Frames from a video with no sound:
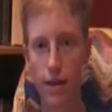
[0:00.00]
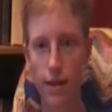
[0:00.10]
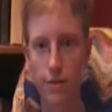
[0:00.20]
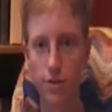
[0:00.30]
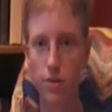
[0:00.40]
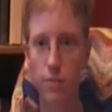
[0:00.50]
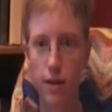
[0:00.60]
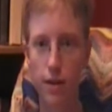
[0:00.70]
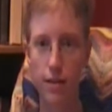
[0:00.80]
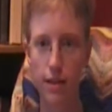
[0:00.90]
is going to
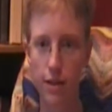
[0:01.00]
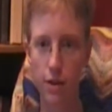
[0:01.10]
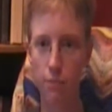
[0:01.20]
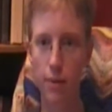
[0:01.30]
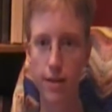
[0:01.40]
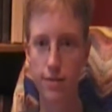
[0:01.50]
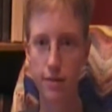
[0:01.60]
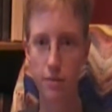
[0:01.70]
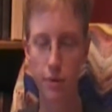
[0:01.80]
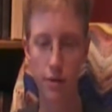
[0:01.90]
be like your best
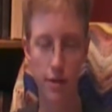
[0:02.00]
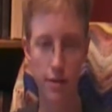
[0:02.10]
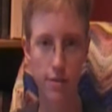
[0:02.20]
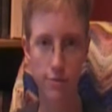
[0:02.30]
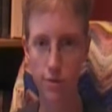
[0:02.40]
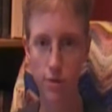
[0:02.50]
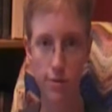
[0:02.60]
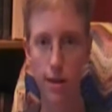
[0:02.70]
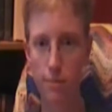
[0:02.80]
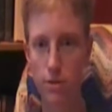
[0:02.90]
experience for your
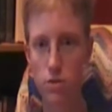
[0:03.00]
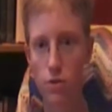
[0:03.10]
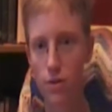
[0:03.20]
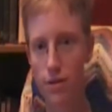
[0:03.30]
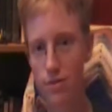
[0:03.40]
zombie story.